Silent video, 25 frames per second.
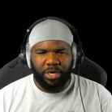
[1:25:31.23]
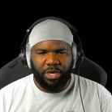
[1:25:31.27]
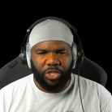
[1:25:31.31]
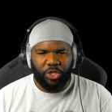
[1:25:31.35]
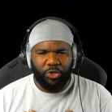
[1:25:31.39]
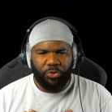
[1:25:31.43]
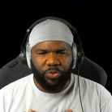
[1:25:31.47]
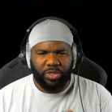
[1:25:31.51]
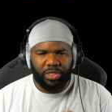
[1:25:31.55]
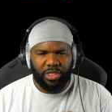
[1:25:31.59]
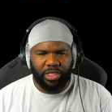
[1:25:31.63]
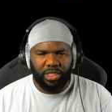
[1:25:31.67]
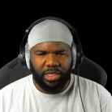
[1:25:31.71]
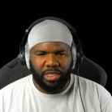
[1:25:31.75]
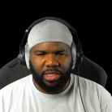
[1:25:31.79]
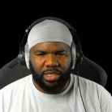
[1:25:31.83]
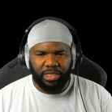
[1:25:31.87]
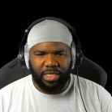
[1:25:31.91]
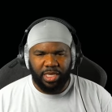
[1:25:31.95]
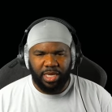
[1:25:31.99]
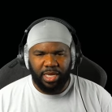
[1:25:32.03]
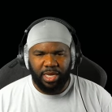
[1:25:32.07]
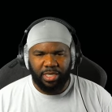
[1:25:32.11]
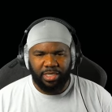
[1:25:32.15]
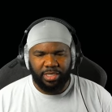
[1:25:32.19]
you would see the
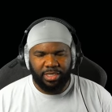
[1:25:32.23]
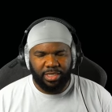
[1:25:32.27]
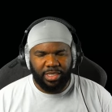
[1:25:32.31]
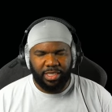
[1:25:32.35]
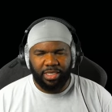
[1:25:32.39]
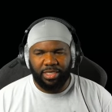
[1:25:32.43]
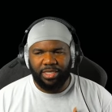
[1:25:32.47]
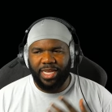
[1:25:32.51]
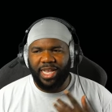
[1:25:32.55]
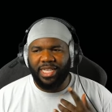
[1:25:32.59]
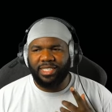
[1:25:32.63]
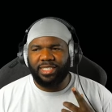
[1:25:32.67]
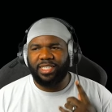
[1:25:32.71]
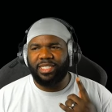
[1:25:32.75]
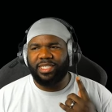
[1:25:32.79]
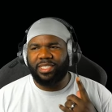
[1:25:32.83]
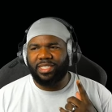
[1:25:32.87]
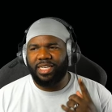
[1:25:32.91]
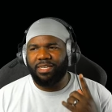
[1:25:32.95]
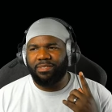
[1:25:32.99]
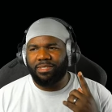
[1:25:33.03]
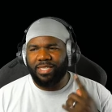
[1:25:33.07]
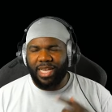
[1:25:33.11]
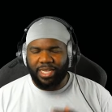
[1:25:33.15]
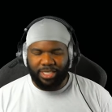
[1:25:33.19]
design. See, Desi
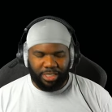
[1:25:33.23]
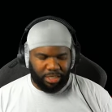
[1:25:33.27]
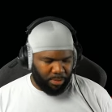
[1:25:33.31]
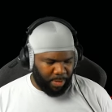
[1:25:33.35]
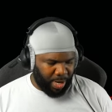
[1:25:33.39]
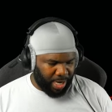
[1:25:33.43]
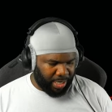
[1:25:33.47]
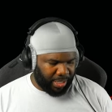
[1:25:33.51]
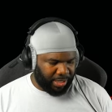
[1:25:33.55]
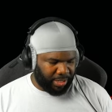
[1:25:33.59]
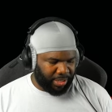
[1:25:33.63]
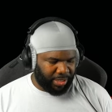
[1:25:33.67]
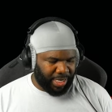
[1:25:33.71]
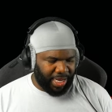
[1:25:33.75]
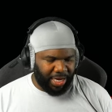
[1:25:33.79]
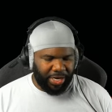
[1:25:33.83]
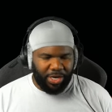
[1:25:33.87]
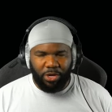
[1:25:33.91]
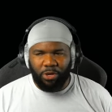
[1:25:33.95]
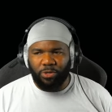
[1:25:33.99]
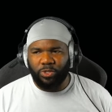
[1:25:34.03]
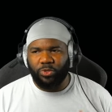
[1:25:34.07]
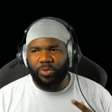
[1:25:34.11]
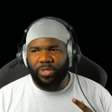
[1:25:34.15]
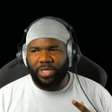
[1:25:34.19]
seems like somebody that
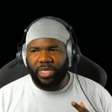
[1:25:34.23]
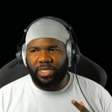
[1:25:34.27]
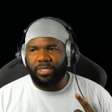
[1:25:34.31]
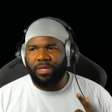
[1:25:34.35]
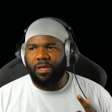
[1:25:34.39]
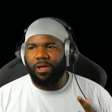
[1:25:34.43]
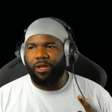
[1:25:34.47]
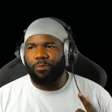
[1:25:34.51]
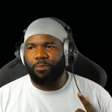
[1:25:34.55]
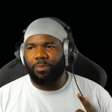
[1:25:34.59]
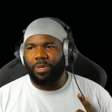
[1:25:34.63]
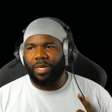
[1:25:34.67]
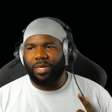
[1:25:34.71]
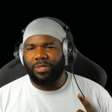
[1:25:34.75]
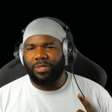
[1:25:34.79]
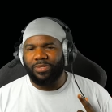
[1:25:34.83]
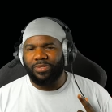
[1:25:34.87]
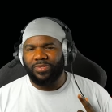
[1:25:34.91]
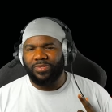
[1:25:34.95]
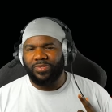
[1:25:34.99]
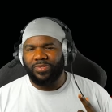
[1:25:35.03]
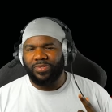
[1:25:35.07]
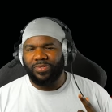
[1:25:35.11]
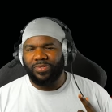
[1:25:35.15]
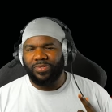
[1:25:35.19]
knows what they're talking about.
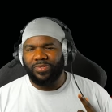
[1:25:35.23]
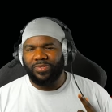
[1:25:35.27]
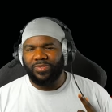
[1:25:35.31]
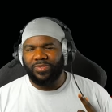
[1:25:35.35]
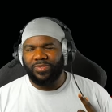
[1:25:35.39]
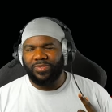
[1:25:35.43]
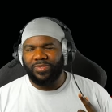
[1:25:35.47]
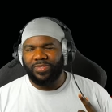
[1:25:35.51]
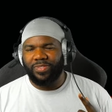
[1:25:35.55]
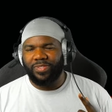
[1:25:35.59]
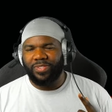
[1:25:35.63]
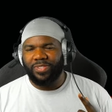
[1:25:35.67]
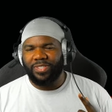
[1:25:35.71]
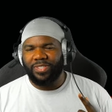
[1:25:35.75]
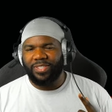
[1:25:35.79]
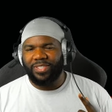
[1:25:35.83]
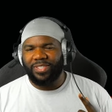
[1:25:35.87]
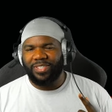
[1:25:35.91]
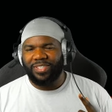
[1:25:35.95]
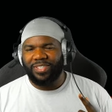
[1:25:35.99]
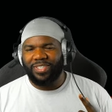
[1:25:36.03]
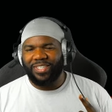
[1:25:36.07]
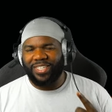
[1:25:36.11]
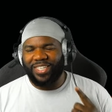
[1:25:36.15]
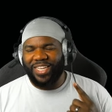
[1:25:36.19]

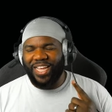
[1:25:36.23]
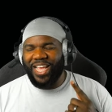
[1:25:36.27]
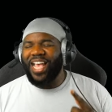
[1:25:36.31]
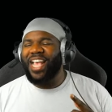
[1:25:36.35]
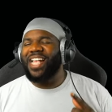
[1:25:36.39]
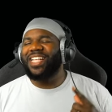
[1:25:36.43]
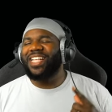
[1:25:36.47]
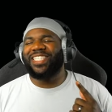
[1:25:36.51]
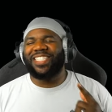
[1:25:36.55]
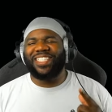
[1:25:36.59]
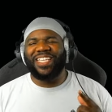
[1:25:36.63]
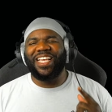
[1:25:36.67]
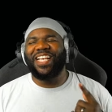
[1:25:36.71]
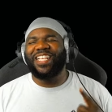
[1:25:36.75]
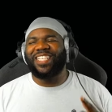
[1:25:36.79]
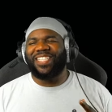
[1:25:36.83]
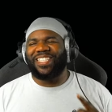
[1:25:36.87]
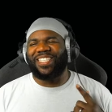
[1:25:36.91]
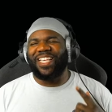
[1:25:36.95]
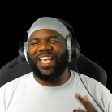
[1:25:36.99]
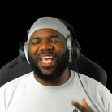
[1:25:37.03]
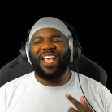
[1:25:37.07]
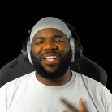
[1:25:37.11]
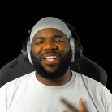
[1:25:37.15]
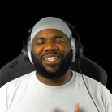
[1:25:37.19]
Desi
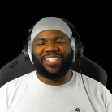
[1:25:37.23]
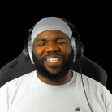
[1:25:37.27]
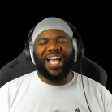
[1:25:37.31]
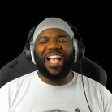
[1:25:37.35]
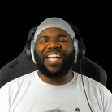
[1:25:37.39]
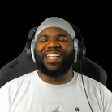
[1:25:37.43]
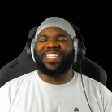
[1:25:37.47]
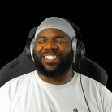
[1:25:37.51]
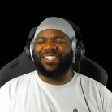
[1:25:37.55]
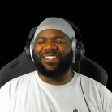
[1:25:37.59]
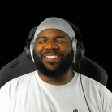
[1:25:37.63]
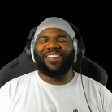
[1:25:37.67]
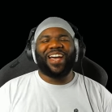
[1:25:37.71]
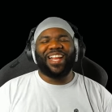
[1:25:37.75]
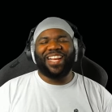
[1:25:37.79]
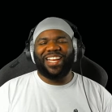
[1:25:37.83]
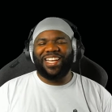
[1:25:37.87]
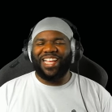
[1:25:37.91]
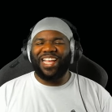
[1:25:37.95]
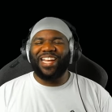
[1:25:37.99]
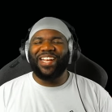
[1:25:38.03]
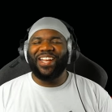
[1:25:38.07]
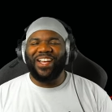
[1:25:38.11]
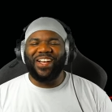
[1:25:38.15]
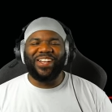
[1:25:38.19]
seems like somebody
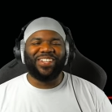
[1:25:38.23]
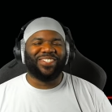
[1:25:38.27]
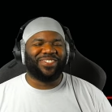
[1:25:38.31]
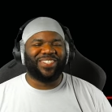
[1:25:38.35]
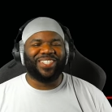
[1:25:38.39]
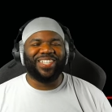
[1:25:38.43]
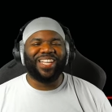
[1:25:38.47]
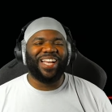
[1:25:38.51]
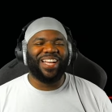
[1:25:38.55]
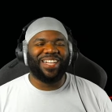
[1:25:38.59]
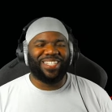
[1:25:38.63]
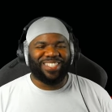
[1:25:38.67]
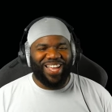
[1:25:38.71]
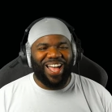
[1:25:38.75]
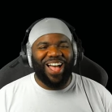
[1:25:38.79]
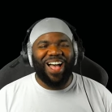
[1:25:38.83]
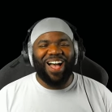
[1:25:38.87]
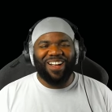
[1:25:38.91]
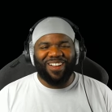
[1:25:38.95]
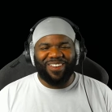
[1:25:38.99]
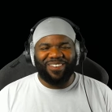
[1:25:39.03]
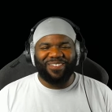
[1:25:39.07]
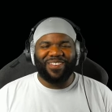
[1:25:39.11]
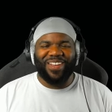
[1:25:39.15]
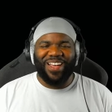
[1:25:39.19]
that knows what they're
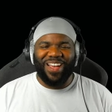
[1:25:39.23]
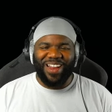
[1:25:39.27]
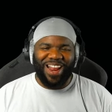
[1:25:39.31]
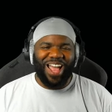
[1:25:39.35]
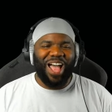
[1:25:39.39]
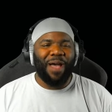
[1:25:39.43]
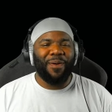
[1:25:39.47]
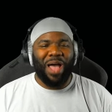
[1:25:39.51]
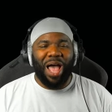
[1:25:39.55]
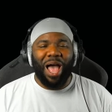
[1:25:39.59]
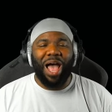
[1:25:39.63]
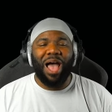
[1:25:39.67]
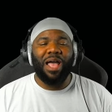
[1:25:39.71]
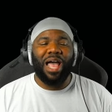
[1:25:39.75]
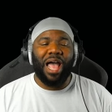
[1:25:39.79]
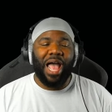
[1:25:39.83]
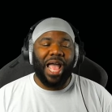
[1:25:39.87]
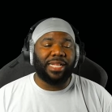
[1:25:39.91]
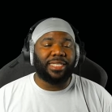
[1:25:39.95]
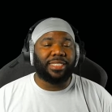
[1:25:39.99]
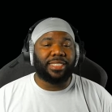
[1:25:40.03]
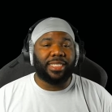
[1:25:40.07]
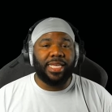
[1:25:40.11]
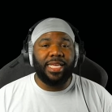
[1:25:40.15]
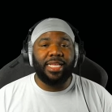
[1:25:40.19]
talking about. Now, I
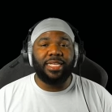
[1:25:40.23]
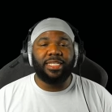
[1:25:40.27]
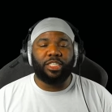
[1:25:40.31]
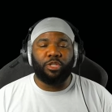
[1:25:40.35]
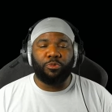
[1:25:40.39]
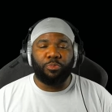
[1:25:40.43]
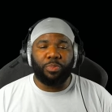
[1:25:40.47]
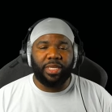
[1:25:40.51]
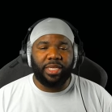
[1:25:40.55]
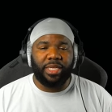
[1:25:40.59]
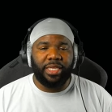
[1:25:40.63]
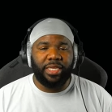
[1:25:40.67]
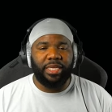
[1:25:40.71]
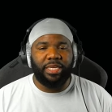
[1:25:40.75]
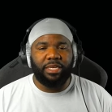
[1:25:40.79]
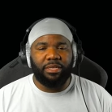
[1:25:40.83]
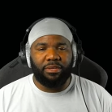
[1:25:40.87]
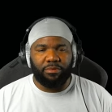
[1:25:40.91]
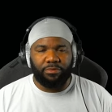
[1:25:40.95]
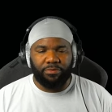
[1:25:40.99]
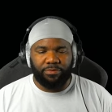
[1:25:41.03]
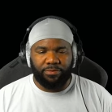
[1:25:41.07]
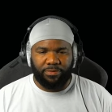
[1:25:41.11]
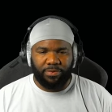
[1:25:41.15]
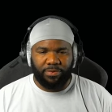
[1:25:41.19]
tend to believe
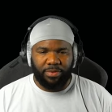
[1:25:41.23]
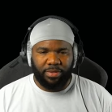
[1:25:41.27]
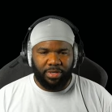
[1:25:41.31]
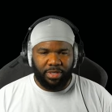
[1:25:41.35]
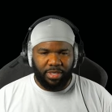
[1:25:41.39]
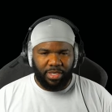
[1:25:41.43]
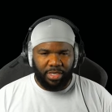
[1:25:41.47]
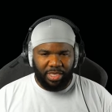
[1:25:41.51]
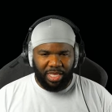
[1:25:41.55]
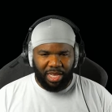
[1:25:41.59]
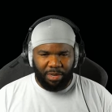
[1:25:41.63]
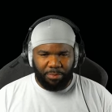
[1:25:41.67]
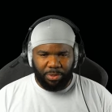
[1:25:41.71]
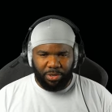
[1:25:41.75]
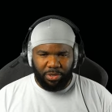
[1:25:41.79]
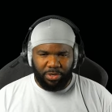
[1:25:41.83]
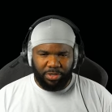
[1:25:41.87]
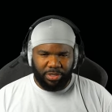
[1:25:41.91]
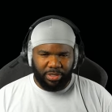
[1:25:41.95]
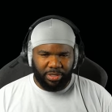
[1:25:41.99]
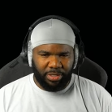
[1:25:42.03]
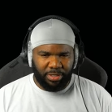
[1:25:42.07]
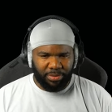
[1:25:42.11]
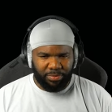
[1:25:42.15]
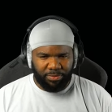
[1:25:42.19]
that
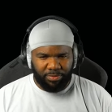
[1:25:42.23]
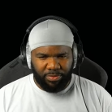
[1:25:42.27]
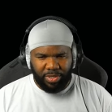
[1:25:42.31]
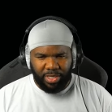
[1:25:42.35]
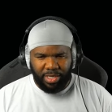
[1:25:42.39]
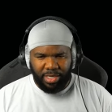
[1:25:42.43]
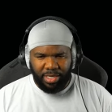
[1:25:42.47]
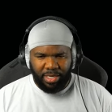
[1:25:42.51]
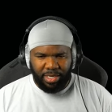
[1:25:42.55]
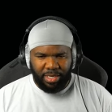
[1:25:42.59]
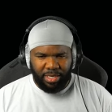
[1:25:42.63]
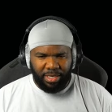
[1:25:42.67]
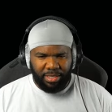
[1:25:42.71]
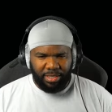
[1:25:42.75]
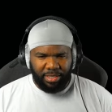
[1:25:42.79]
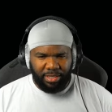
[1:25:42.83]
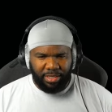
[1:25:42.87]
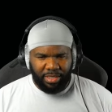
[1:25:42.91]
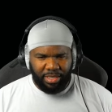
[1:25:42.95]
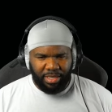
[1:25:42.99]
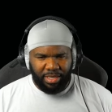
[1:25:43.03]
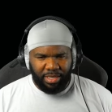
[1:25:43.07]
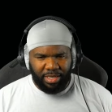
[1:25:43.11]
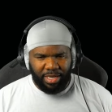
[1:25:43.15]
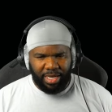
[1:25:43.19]
person.
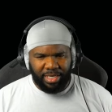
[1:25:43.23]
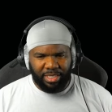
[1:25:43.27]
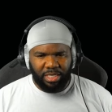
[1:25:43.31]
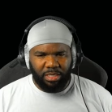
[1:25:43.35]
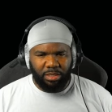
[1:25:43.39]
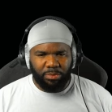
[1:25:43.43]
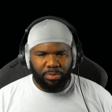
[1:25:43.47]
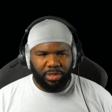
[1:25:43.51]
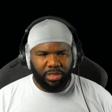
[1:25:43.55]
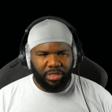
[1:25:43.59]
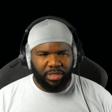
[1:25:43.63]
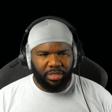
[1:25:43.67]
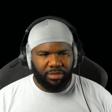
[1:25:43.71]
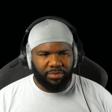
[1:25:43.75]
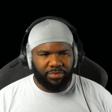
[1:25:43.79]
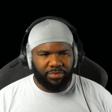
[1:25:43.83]
I tend to believe.